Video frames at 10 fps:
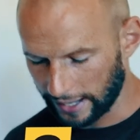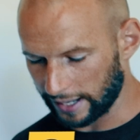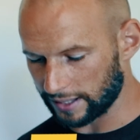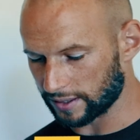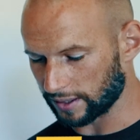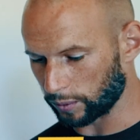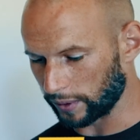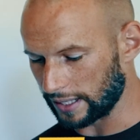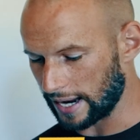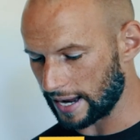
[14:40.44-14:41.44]
and
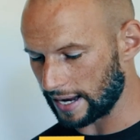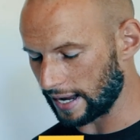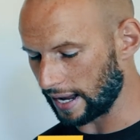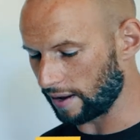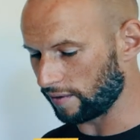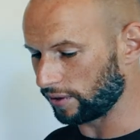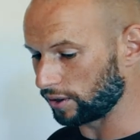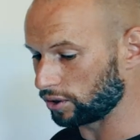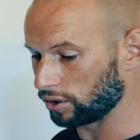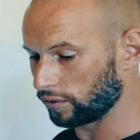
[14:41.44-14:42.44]
we now have
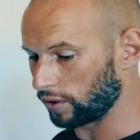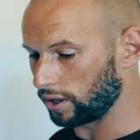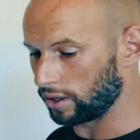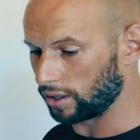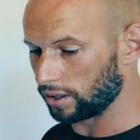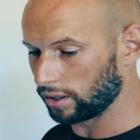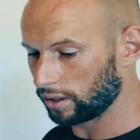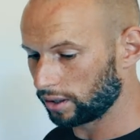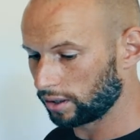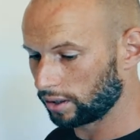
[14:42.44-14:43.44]
the Joovv on
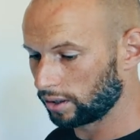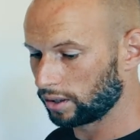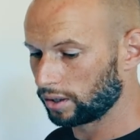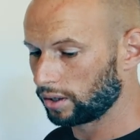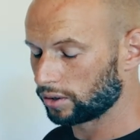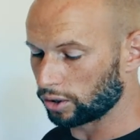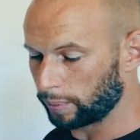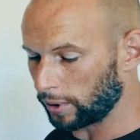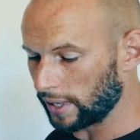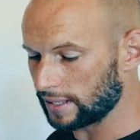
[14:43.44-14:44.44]

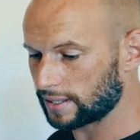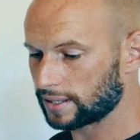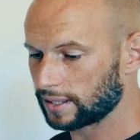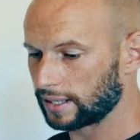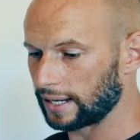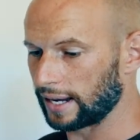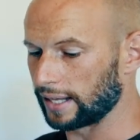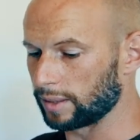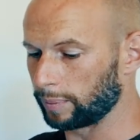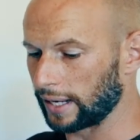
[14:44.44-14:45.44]
2 points
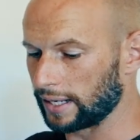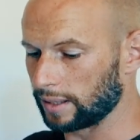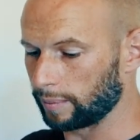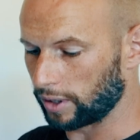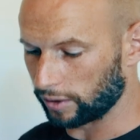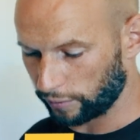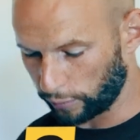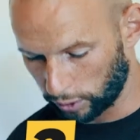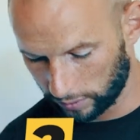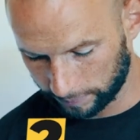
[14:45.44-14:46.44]
and the Platinum on
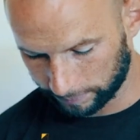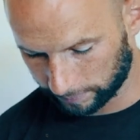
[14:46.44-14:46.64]
4.